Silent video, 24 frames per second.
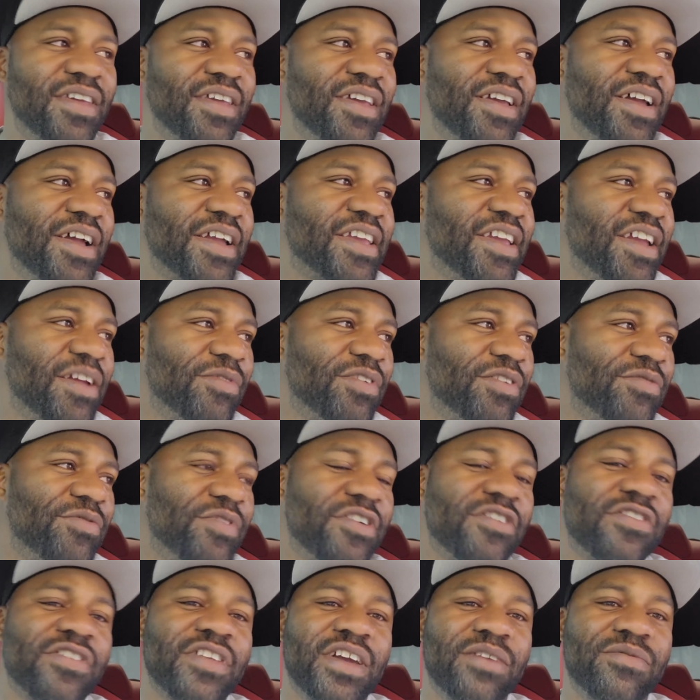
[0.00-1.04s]
I can't really reach
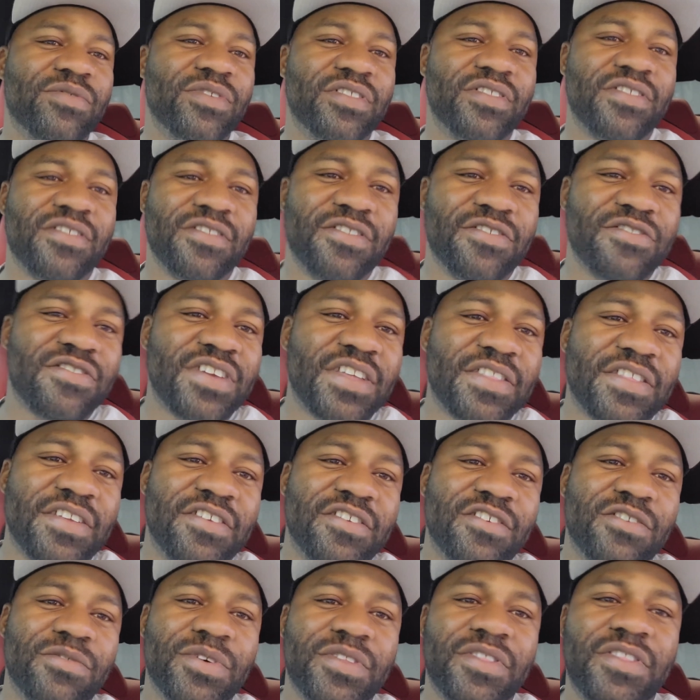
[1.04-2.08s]
that one, so you'll just have to
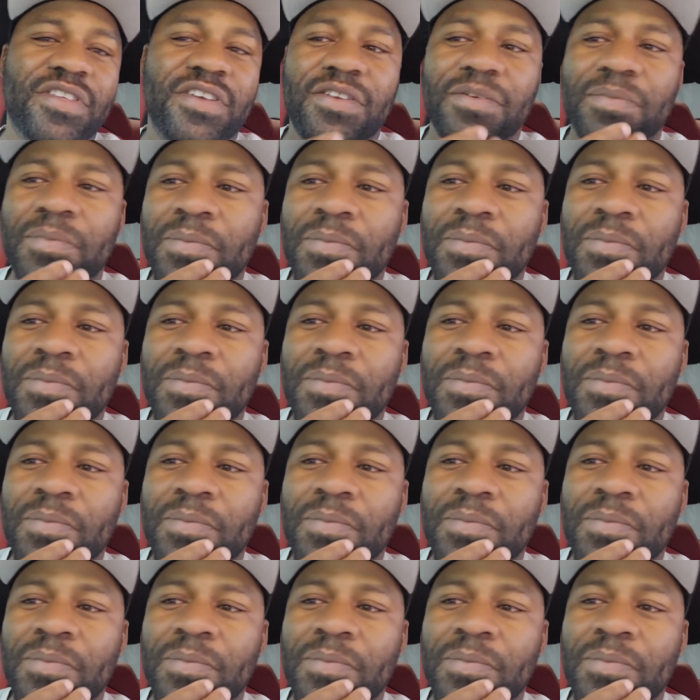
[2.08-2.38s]
deal with it.